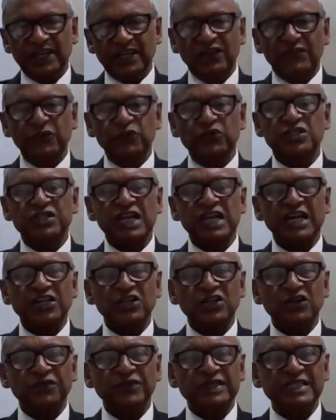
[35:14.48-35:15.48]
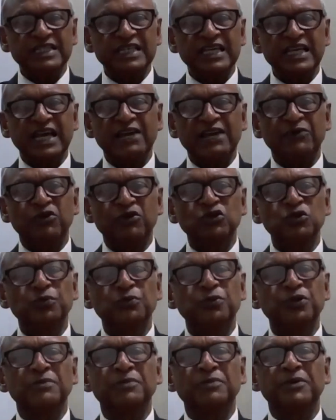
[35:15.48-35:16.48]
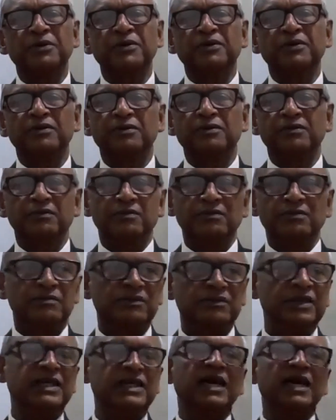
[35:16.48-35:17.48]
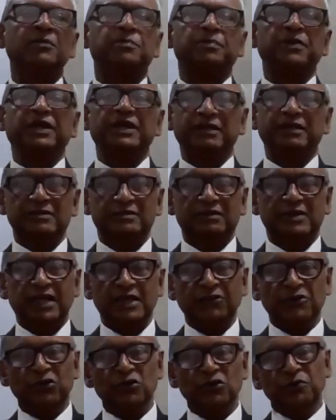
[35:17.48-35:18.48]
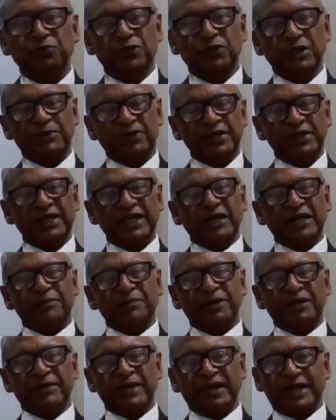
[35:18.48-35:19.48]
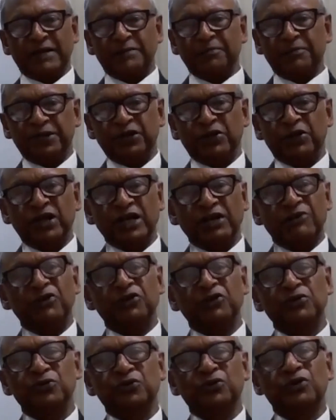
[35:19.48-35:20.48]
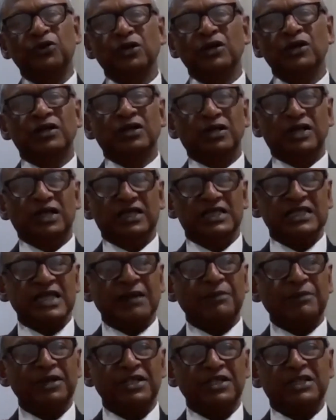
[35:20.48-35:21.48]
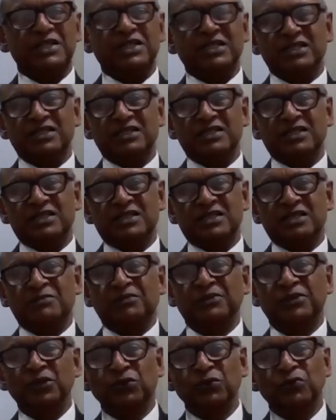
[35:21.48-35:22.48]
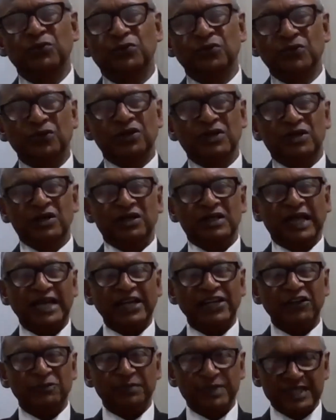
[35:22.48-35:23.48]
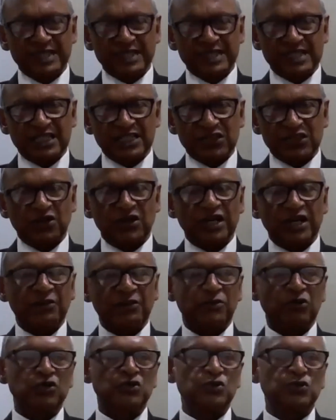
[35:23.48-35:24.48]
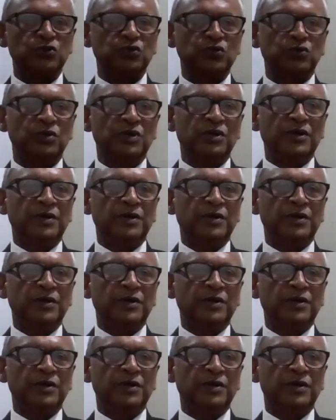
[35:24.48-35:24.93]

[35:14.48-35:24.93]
If you start off and say, I want to put up a ERP, I want to put up a ERP in my company, or I want to establish some new line of business, or I want to,